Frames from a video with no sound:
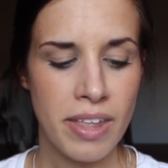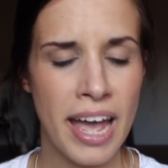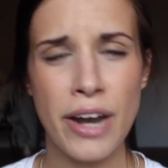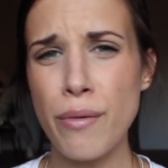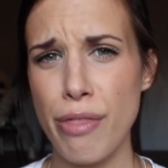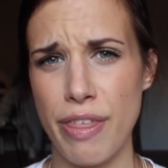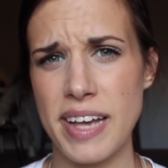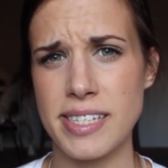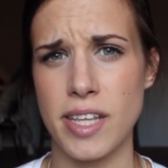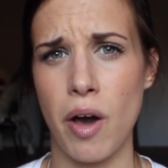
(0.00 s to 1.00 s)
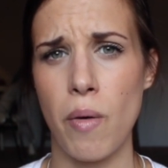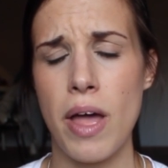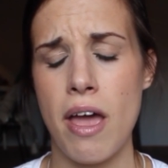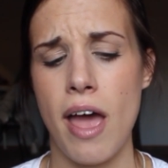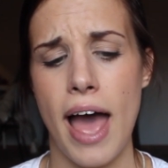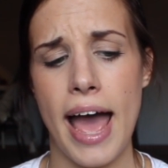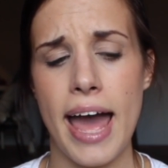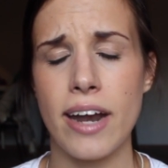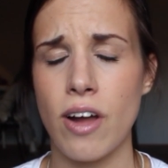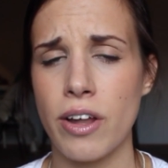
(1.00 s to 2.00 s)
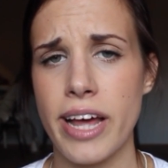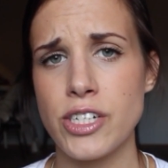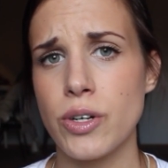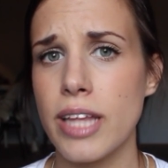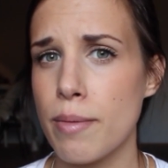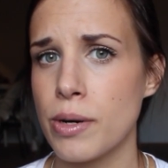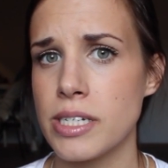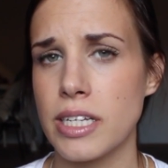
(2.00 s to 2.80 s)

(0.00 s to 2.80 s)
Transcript: I don't think so. I had an all-natural labor and